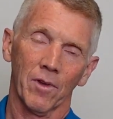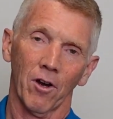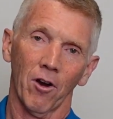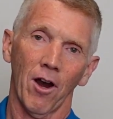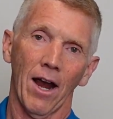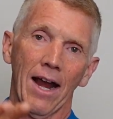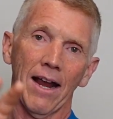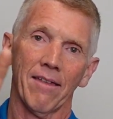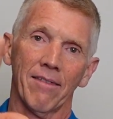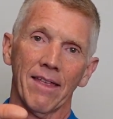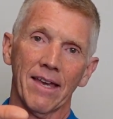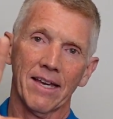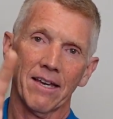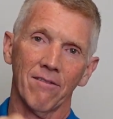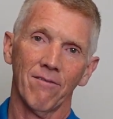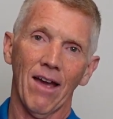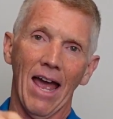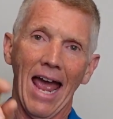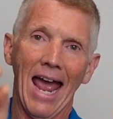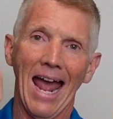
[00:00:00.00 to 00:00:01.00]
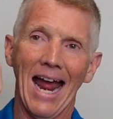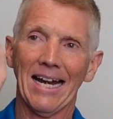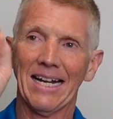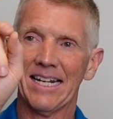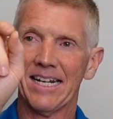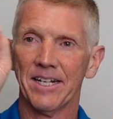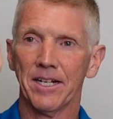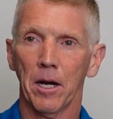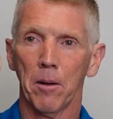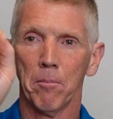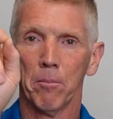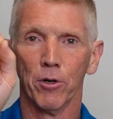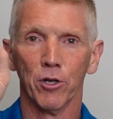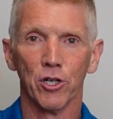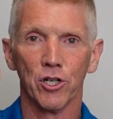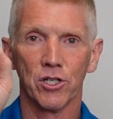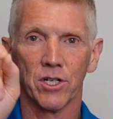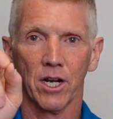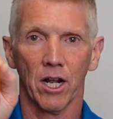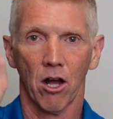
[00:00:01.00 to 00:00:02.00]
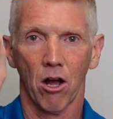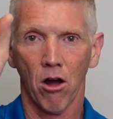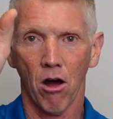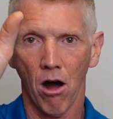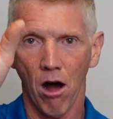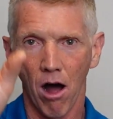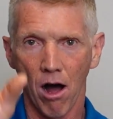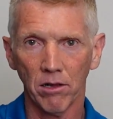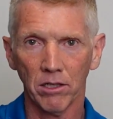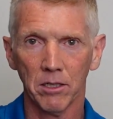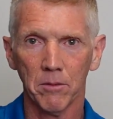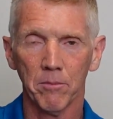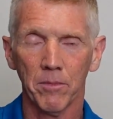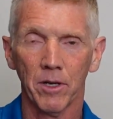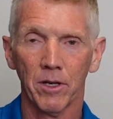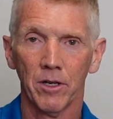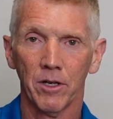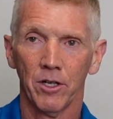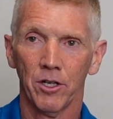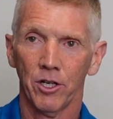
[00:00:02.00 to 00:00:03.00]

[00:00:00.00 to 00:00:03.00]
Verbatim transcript: All right, think of adding numbers in a column.